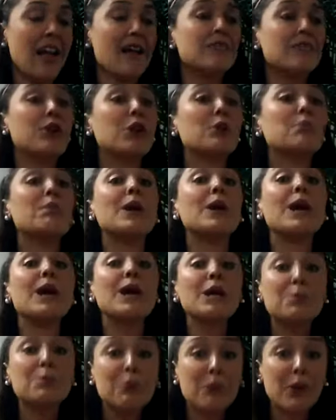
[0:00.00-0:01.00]
Their
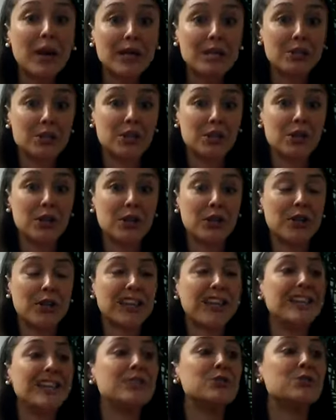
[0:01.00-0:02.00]
blood pressure
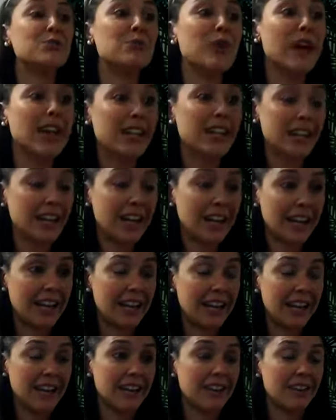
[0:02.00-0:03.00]
is
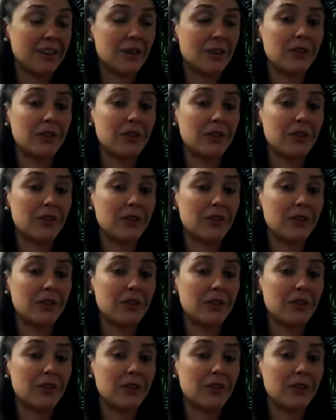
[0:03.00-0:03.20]
regulated.